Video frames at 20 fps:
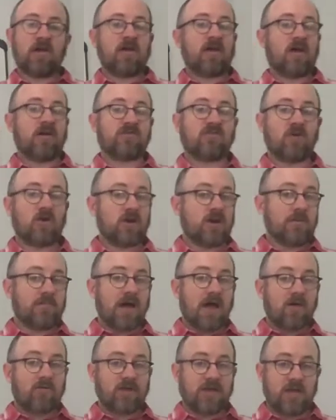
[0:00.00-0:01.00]
a certain
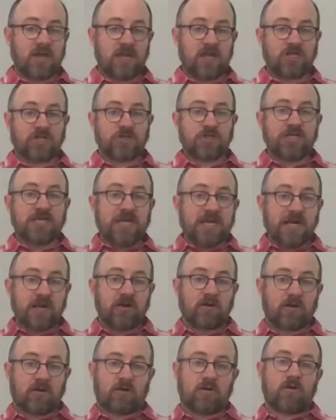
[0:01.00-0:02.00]
amount each
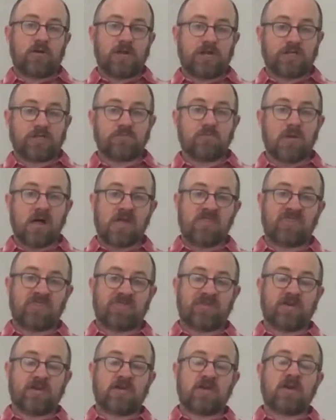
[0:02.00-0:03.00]
year or each
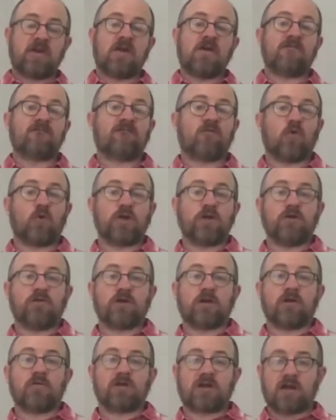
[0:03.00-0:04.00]
month for you to
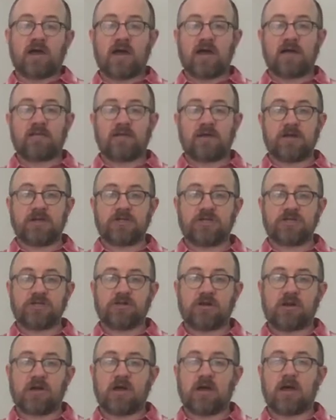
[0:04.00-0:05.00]
go to college.
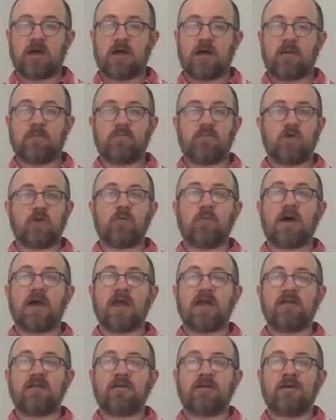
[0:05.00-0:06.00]
You
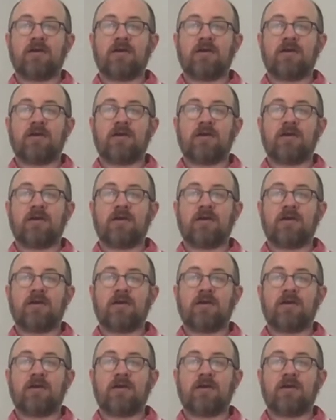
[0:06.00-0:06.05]
might